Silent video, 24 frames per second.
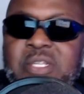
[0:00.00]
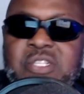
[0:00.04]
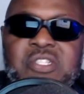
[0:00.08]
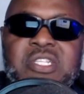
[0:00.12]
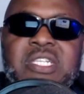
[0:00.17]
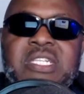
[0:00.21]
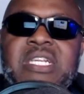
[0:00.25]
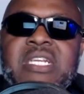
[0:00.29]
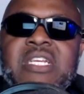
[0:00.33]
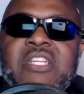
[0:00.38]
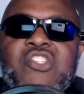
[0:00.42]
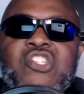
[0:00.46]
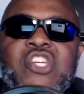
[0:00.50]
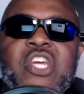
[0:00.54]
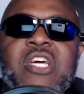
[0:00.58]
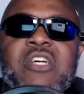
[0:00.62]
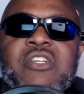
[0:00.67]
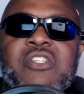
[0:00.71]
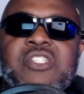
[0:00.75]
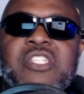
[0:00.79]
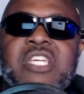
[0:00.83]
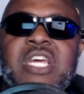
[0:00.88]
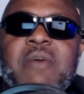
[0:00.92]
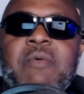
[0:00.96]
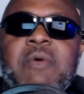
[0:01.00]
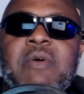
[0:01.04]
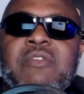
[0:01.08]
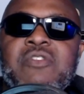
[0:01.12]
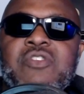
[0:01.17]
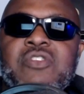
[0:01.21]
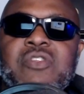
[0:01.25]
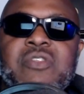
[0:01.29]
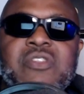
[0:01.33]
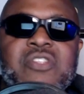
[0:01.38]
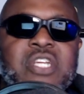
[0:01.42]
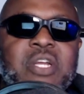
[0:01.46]
sitting in a jail cell
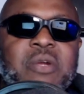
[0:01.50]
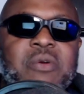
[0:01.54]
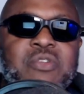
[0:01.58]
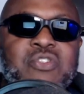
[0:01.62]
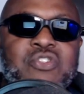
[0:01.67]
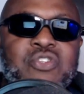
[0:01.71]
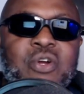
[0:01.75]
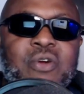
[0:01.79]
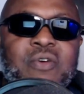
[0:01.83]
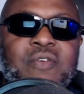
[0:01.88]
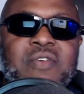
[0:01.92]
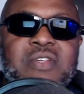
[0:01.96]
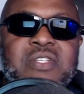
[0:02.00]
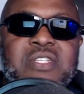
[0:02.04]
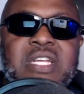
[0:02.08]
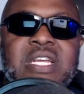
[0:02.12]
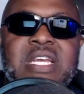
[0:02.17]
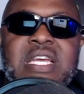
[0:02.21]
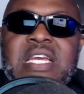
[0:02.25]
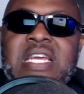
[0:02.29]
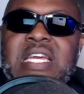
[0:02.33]
with Secret Service